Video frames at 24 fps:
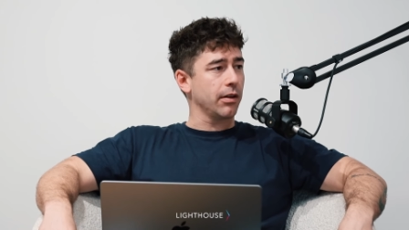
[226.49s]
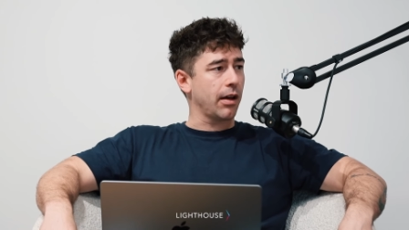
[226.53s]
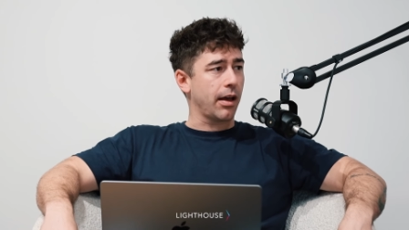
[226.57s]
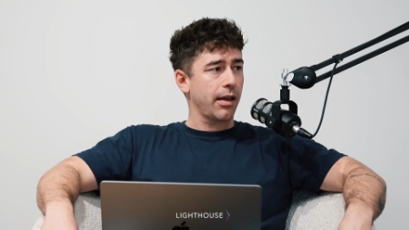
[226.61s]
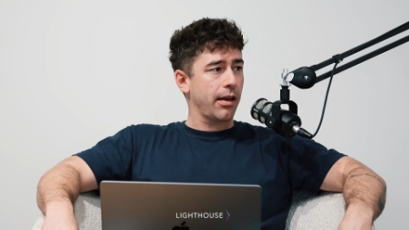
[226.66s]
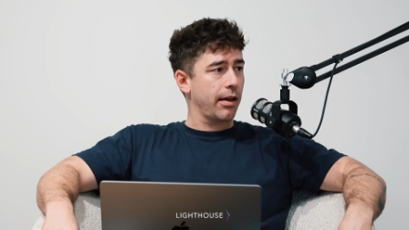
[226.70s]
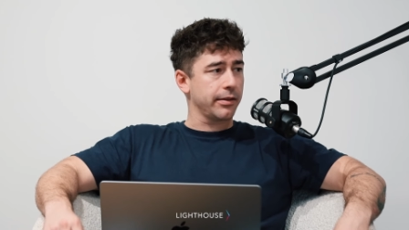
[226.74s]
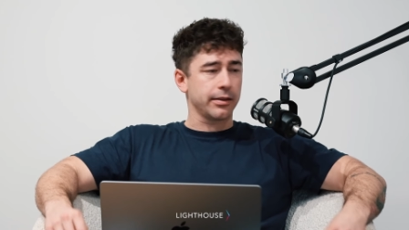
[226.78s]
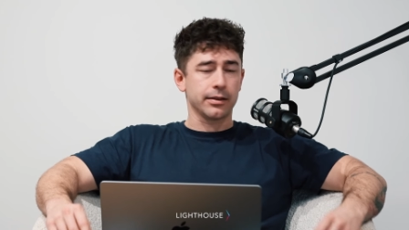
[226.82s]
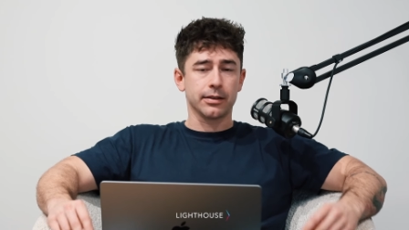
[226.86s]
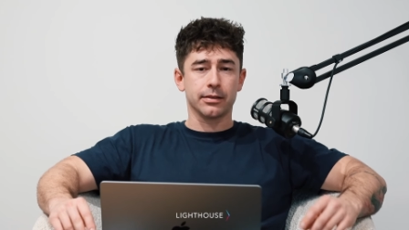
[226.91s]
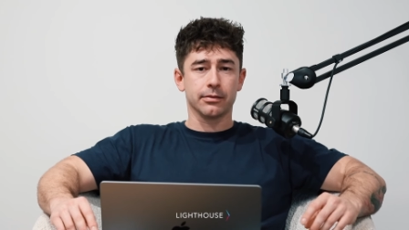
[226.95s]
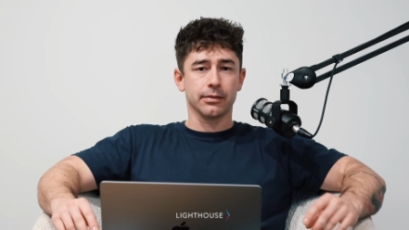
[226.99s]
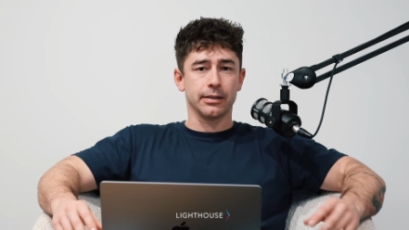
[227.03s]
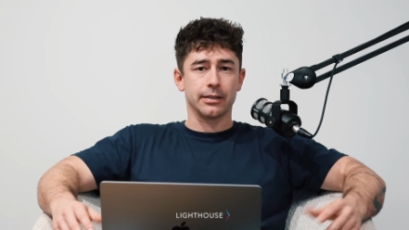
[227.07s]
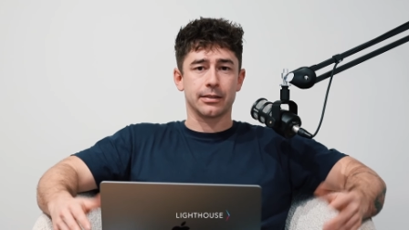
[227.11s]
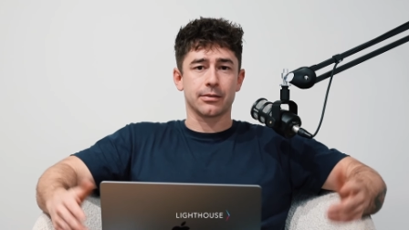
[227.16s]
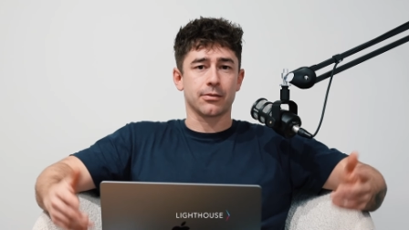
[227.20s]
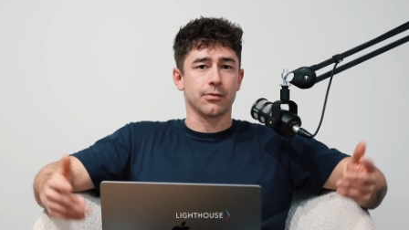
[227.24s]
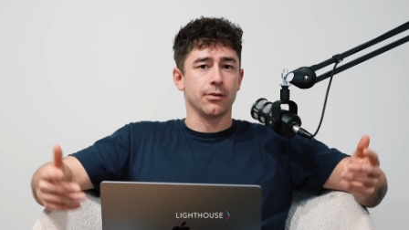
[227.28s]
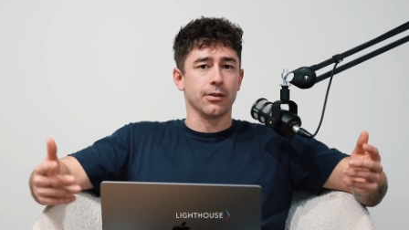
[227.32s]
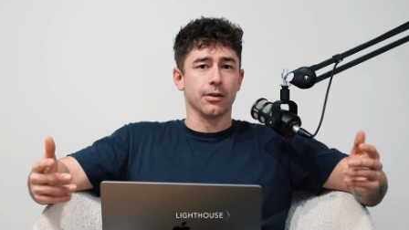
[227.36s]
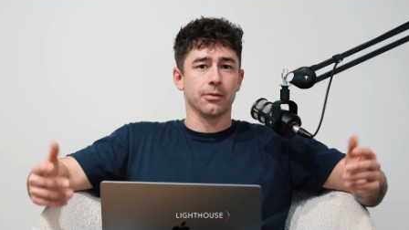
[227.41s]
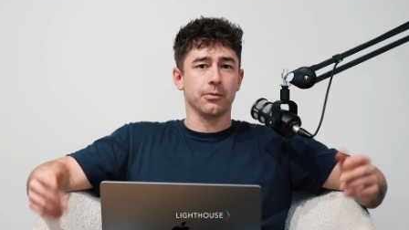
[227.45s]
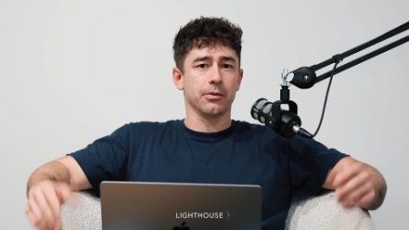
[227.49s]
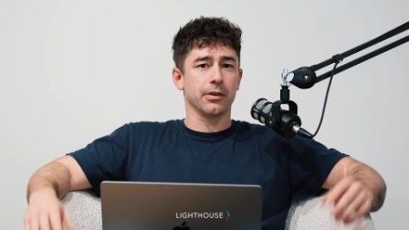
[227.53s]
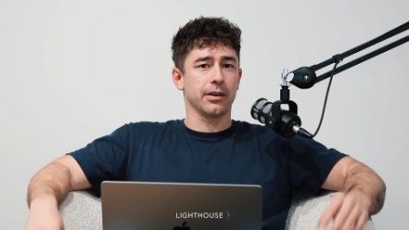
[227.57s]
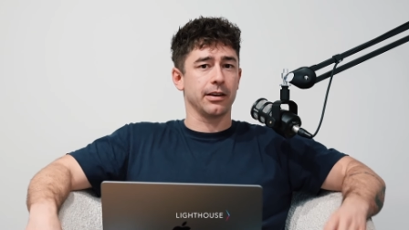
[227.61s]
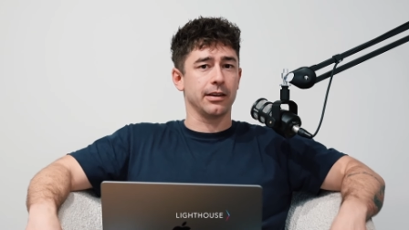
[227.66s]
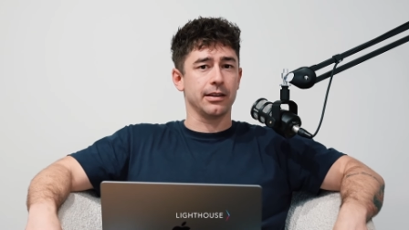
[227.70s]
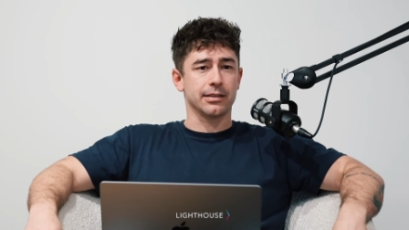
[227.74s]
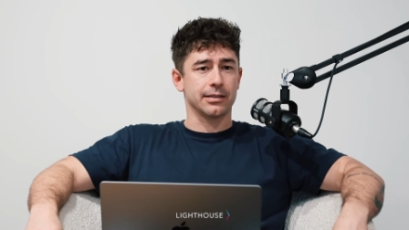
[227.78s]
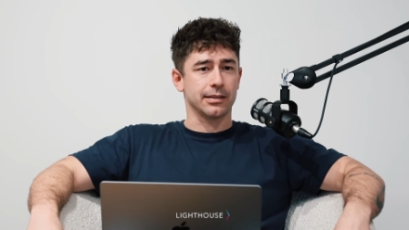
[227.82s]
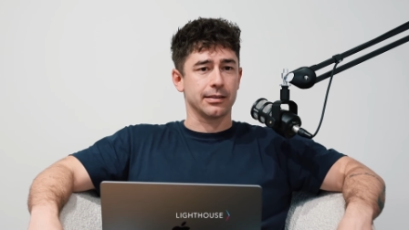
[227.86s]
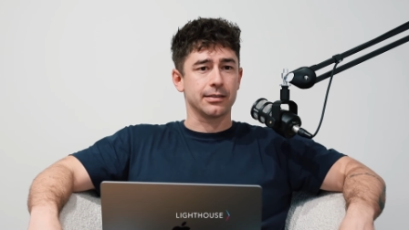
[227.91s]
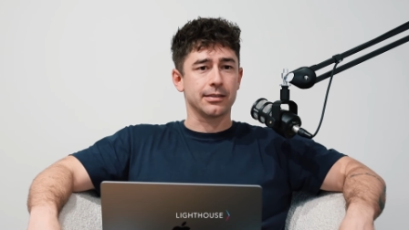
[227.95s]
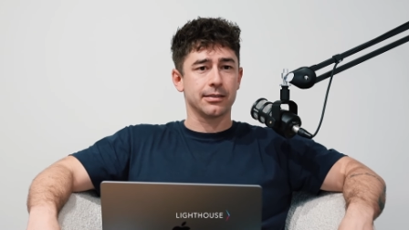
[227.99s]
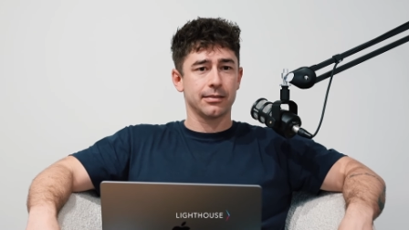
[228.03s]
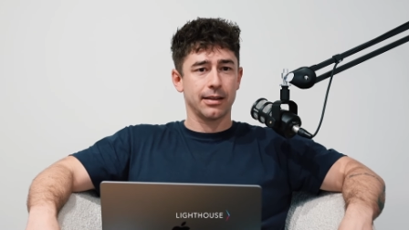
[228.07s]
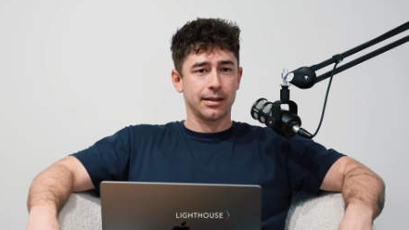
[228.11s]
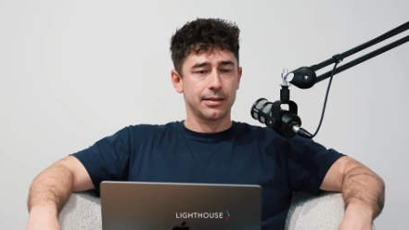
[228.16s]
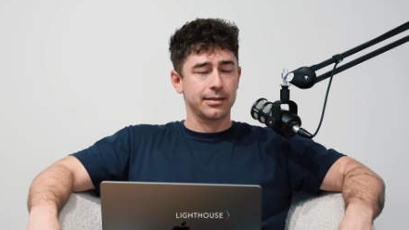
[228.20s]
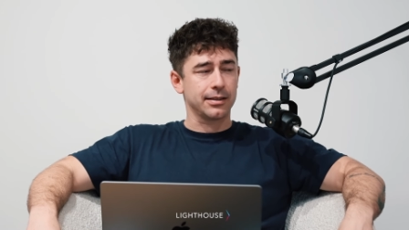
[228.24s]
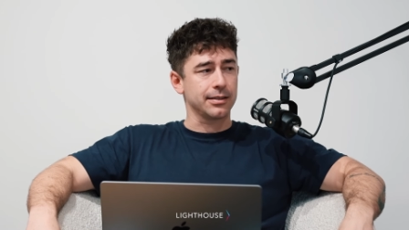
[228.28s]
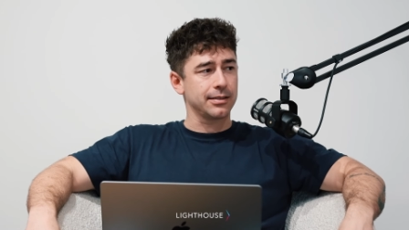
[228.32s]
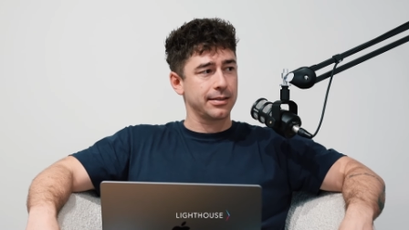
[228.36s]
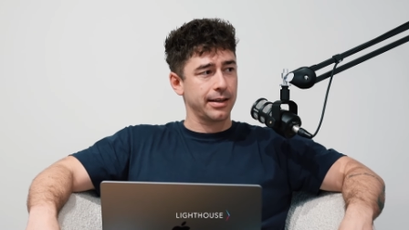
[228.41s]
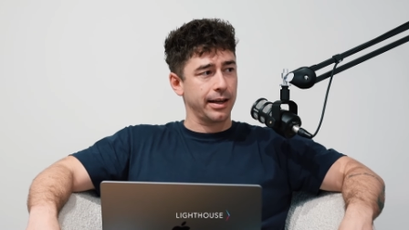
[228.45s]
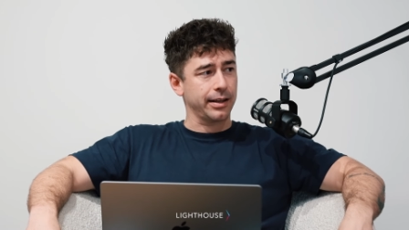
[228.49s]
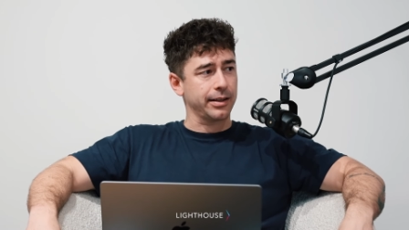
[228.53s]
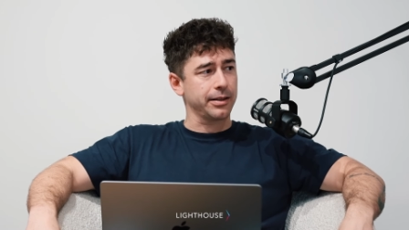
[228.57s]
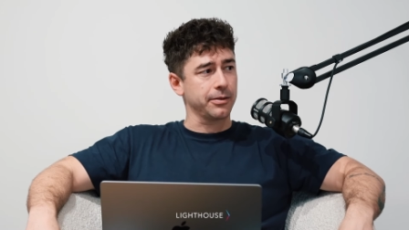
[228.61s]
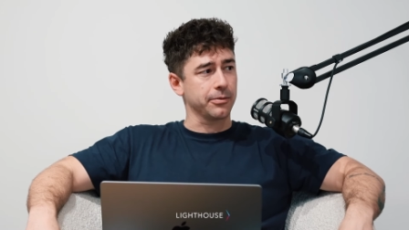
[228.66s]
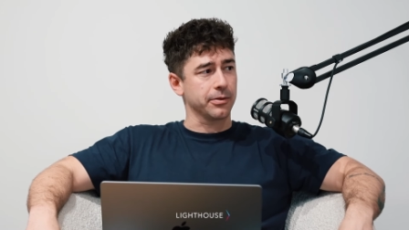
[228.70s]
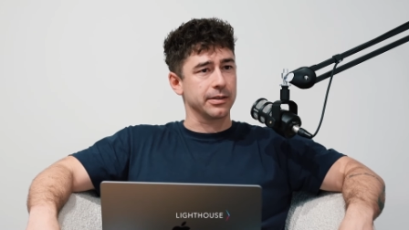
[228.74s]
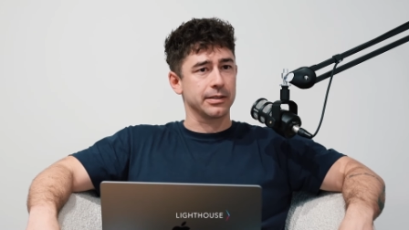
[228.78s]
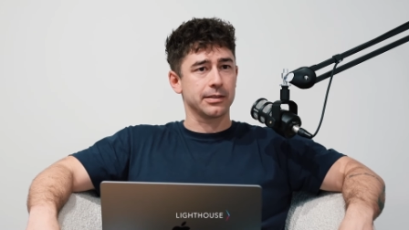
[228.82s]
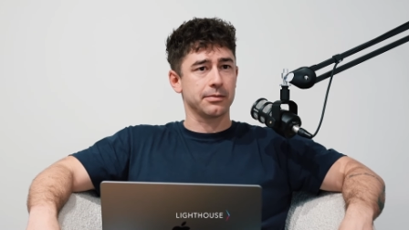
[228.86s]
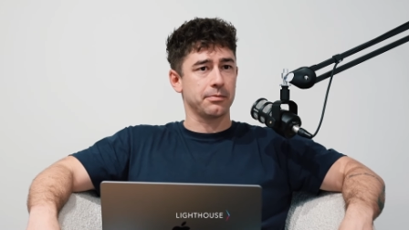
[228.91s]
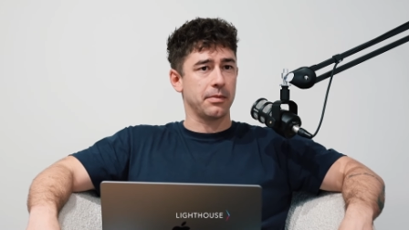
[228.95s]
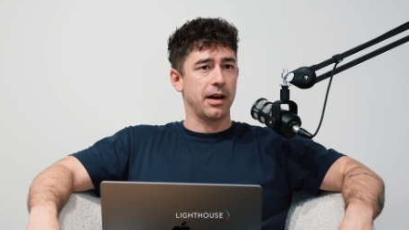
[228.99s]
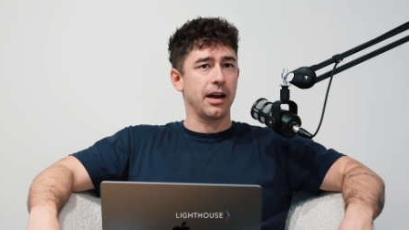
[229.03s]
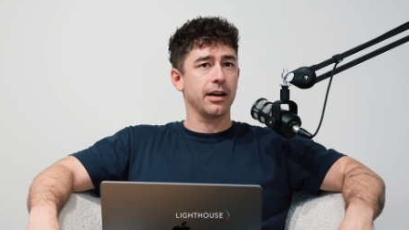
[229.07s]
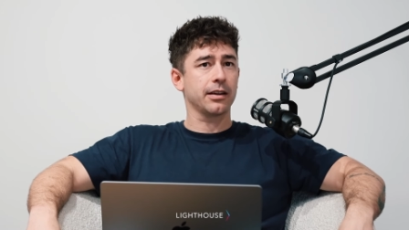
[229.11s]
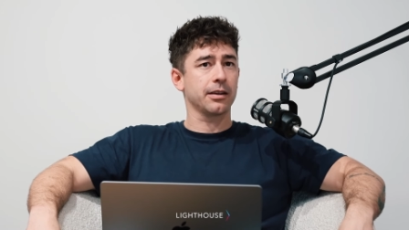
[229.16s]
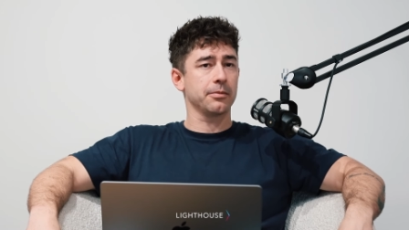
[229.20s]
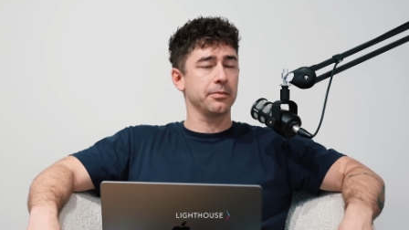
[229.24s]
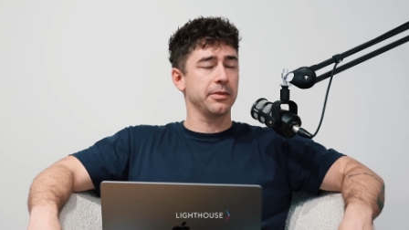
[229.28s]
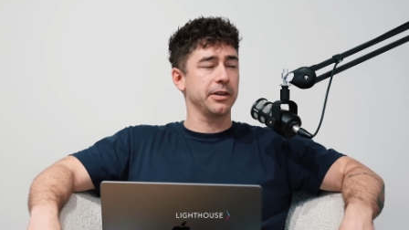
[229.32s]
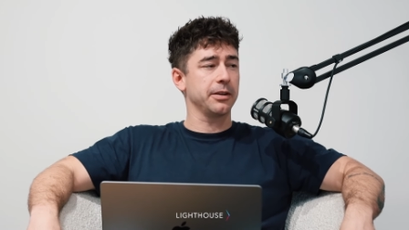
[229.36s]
I think let's call it what it is. That's exactly what it is. It's market